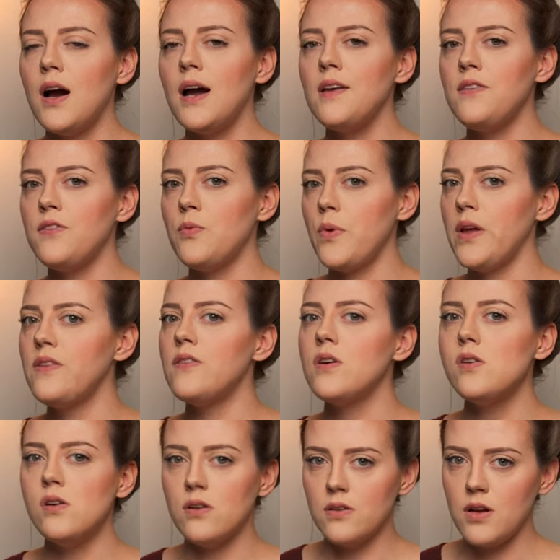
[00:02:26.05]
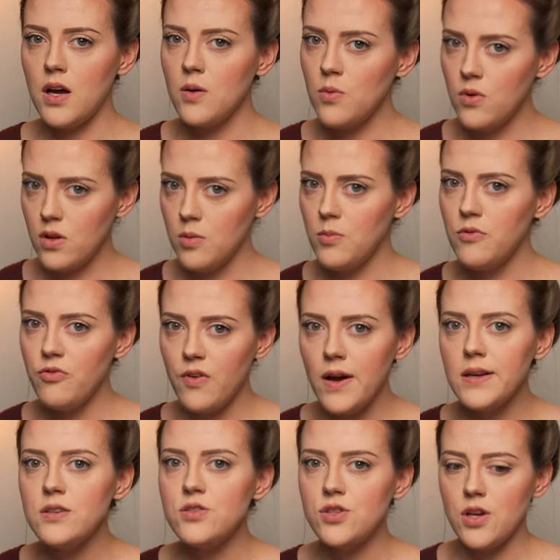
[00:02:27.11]
I swear to God, I will come and
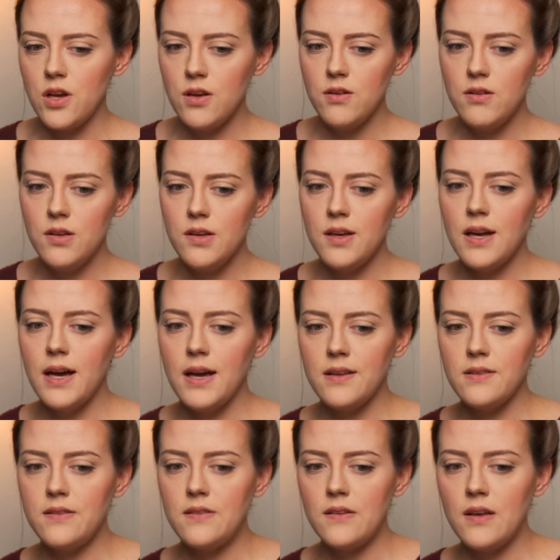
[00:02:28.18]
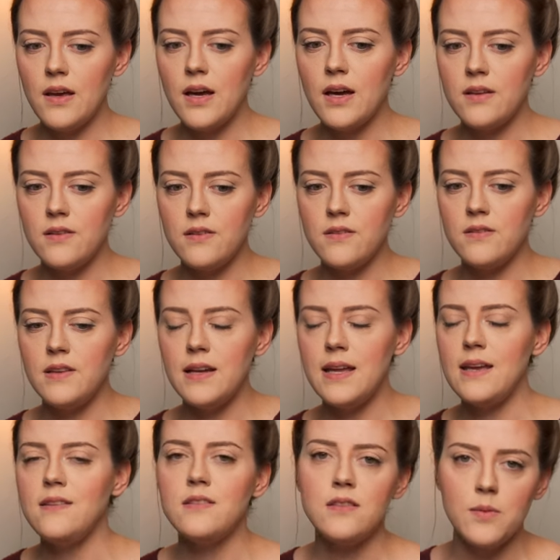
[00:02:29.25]
find you and and
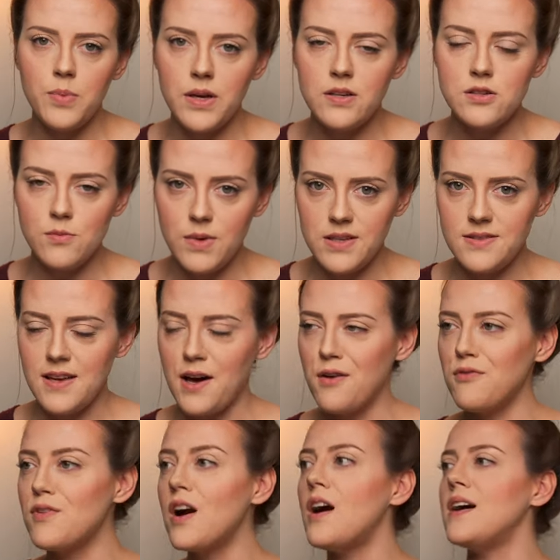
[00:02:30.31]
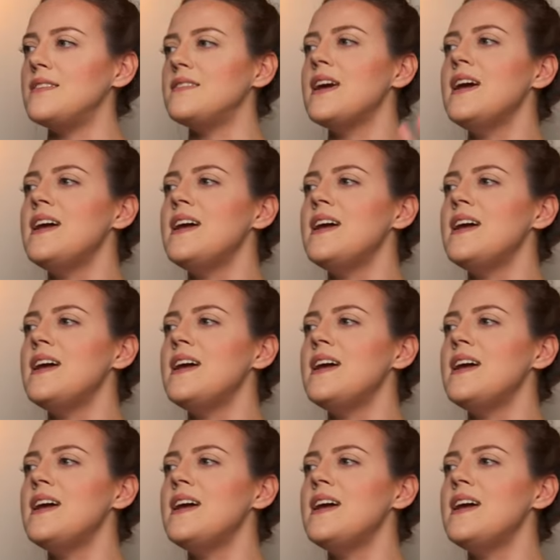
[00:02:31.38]
delete the picture myself. Guys,